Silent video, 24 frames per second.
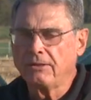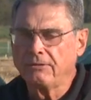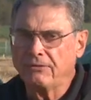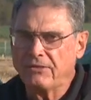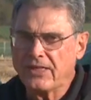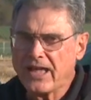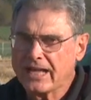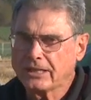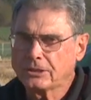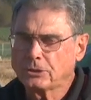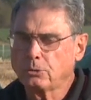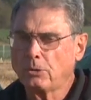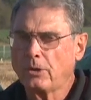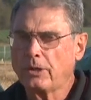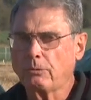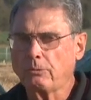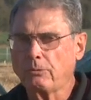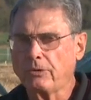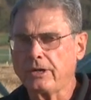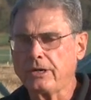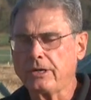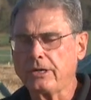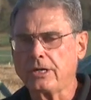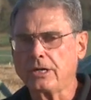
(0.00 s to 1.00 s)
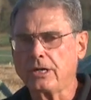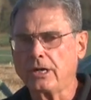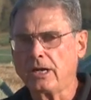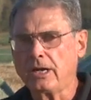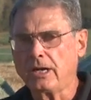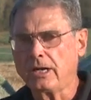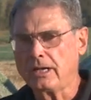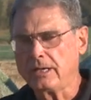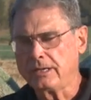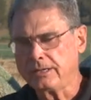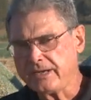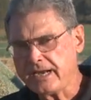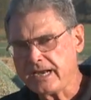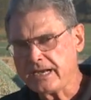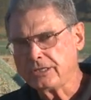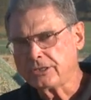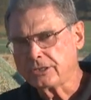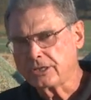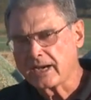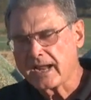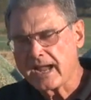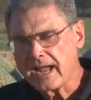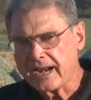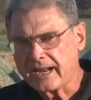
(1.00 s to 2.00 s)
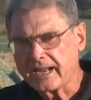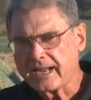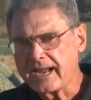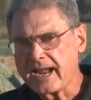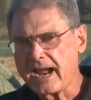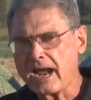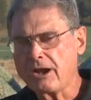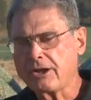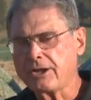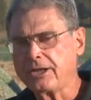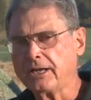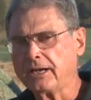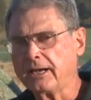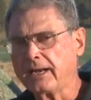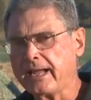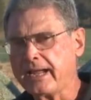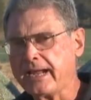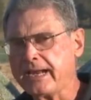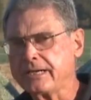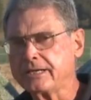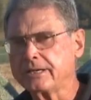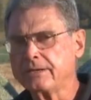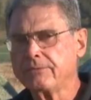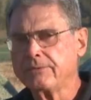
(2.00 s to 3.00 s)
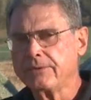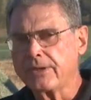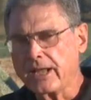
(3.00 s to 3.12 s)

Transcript: That's what we uh, need to kind of calculate